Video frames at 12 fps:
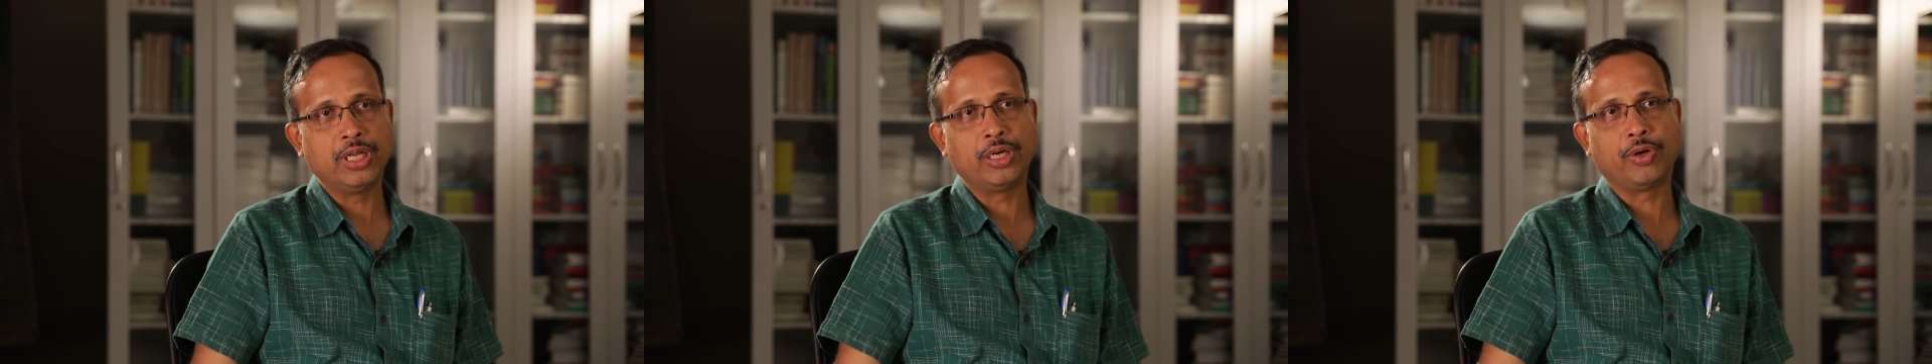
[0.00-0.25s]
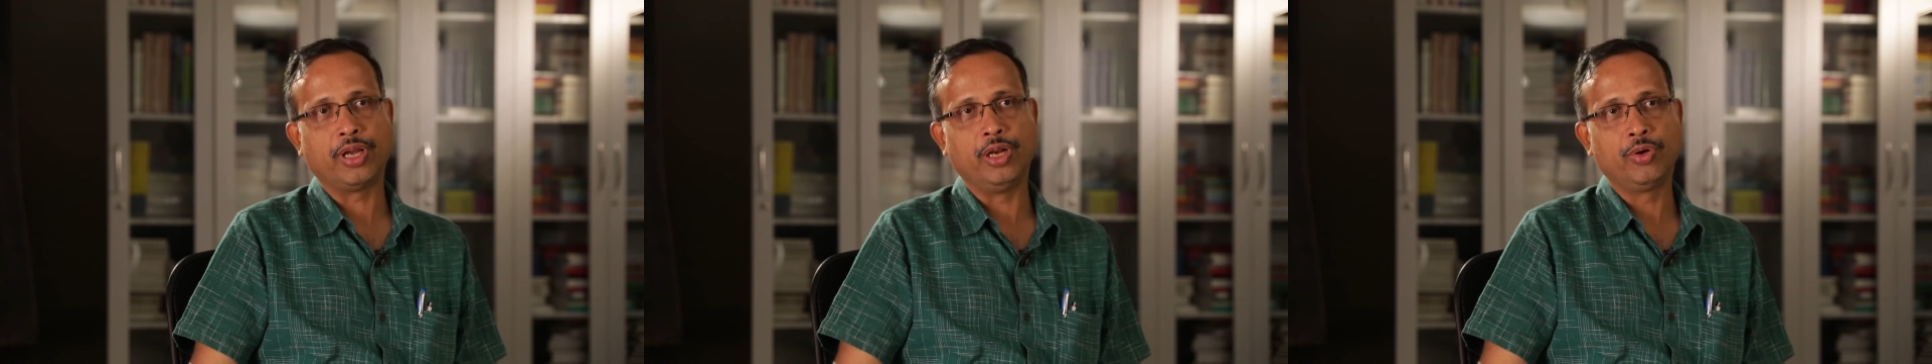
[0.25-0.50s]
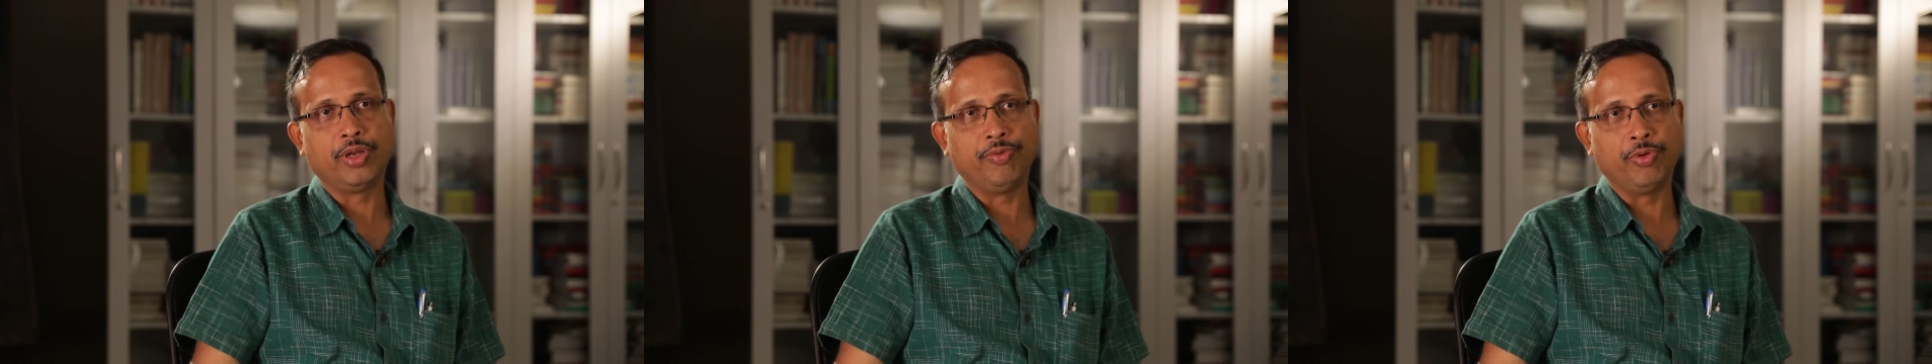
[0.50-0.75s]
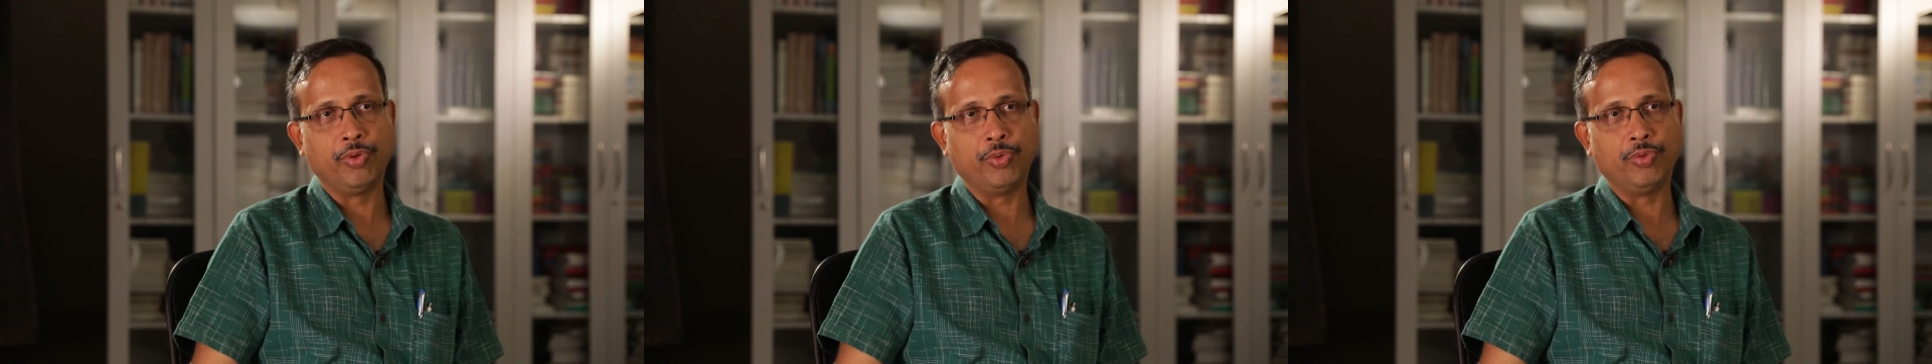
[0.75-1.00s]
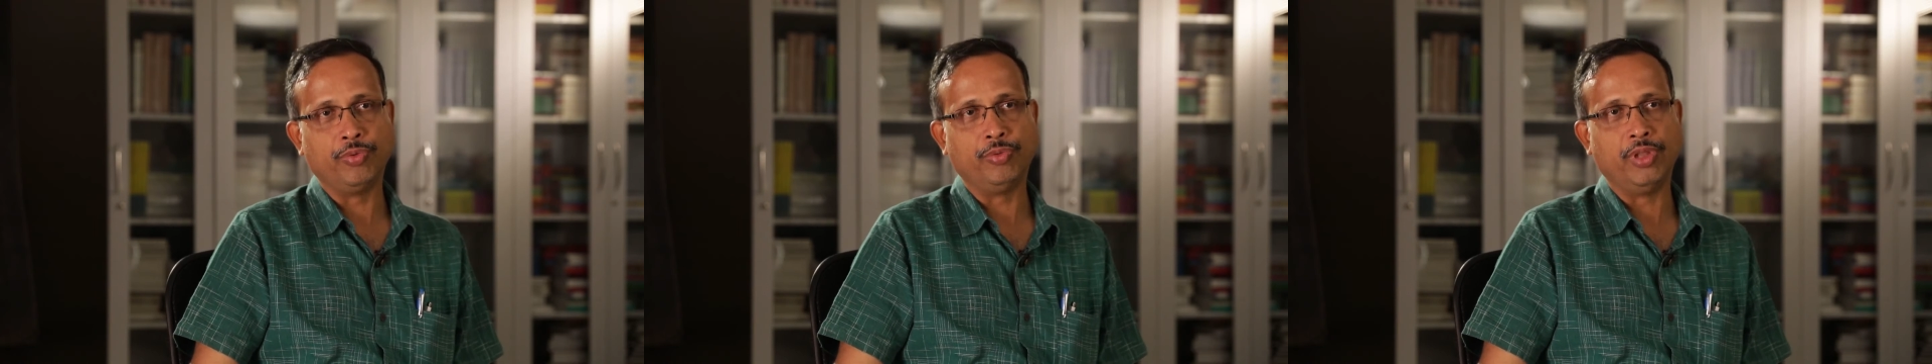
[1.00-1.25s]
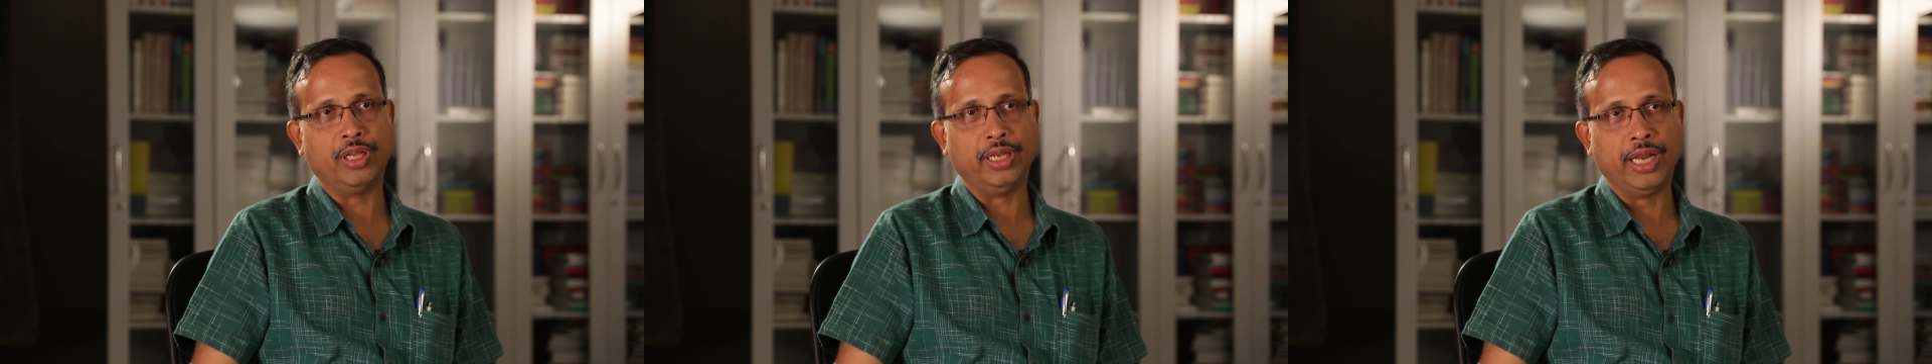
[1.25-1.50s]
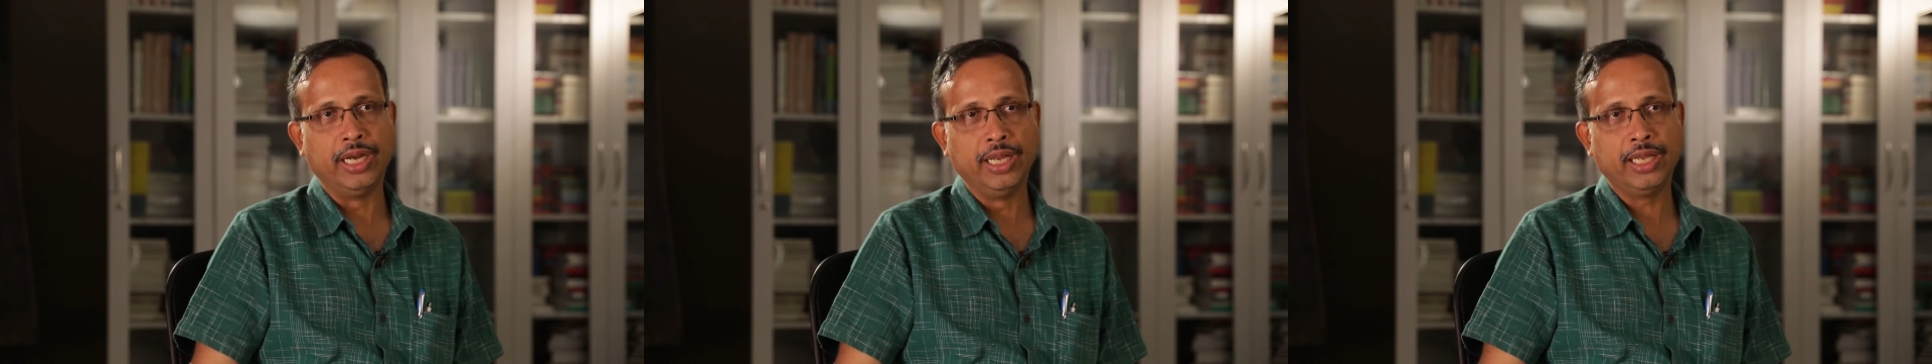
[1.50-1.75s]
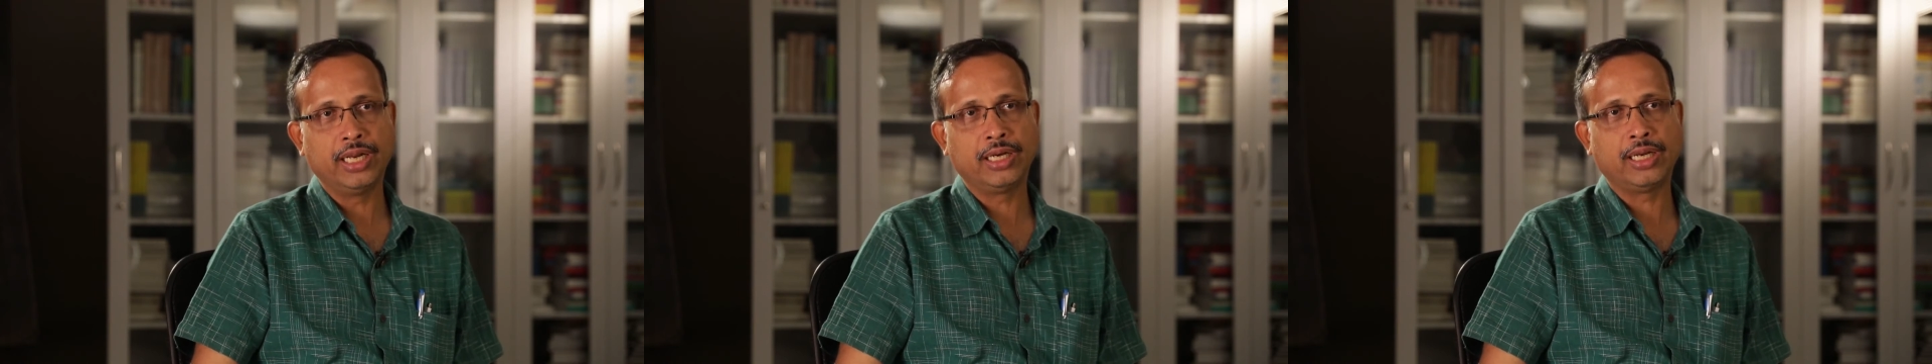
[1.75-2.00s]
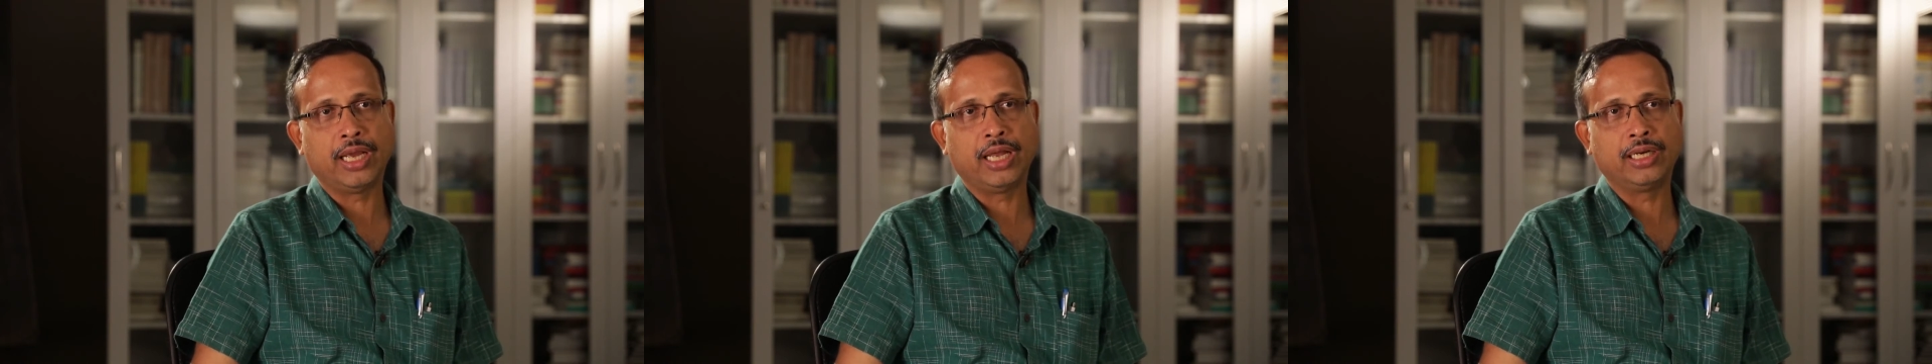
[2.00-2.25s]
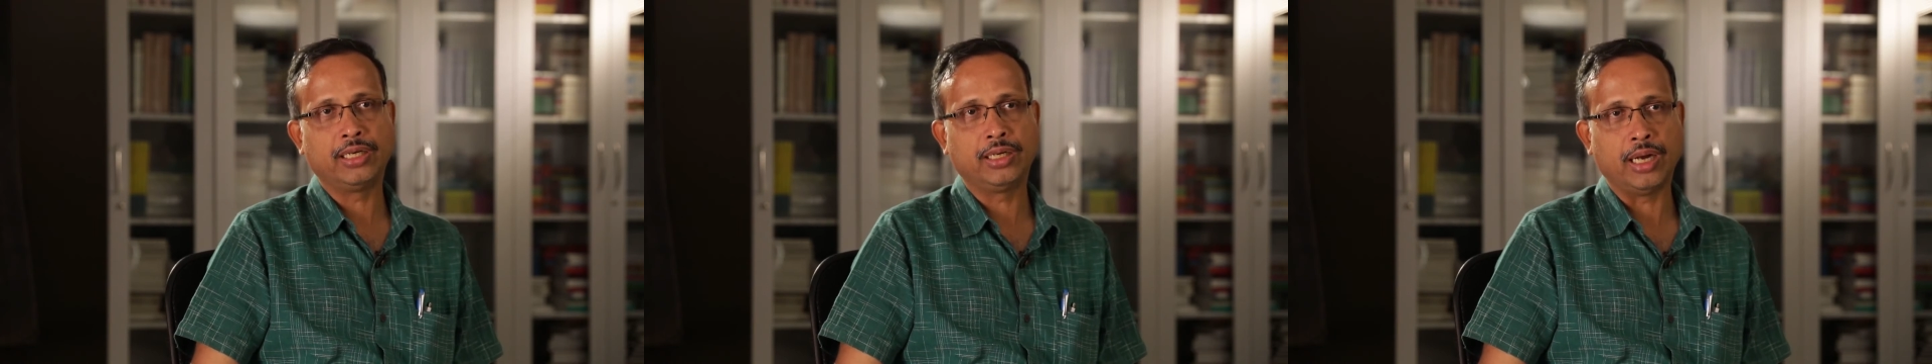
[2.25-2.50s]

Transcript: That okay, look, if you the NDL can